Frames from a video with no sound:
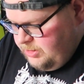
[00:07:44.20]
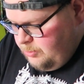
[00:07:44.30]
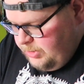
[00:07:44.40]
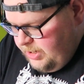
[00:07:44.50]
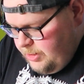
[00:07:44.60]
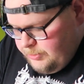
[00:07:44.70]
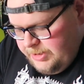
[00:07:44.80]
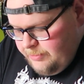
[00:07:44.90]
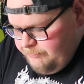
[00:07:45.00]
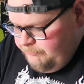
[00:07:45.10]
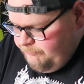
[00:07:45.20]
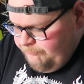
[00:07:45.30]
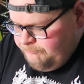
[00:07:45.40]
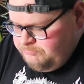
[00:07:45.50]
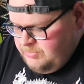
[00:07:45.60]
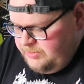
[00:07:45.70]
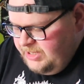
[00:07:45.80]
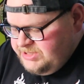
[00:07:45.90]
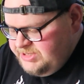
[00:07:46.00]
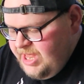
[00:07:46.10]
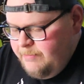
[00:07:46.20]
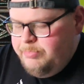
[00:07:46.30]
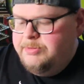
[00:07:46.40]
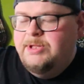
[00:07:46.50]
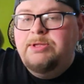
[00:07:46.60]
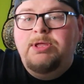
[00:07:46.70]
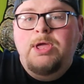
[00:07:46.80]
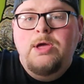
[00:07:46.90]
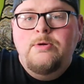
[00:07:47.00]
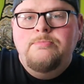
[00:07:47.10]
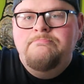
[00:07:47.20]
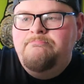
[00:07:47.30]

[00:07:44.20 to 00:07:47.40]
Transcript: There we go. Yep. They snap. There you go.